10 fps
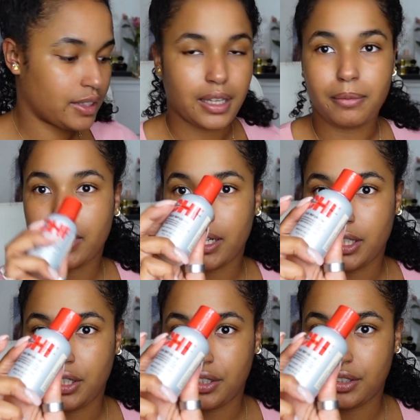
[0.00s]
I'm gonna
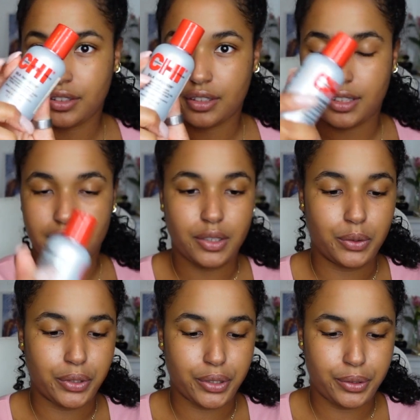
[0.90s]
use the
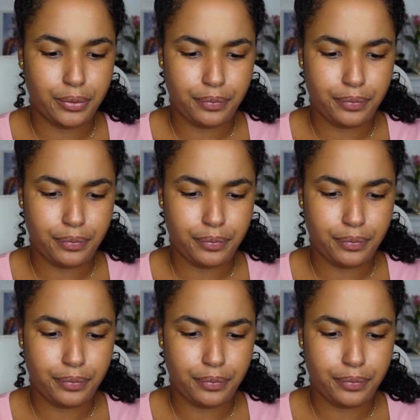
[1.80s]
oil,